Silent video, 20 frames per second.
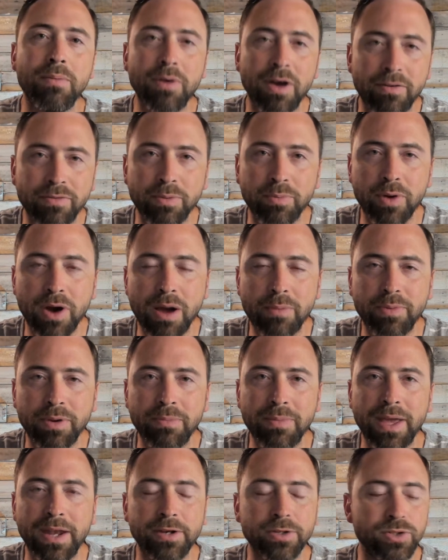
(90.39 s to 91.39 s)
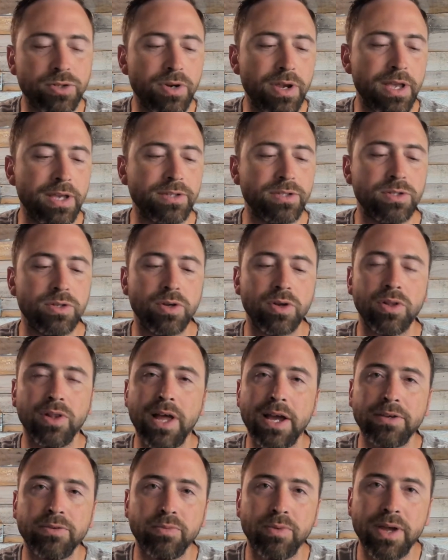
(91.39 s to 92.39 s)
of the property manager is to
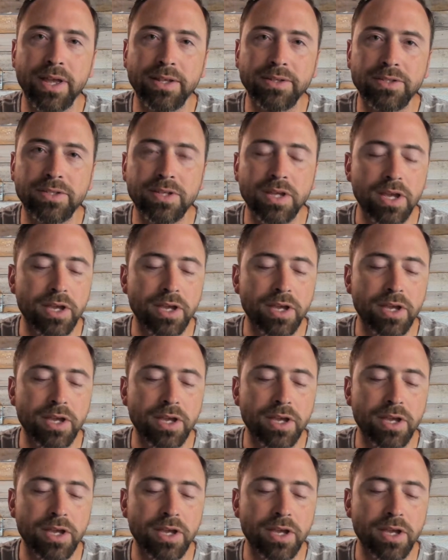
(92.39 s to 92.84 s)
collect rents,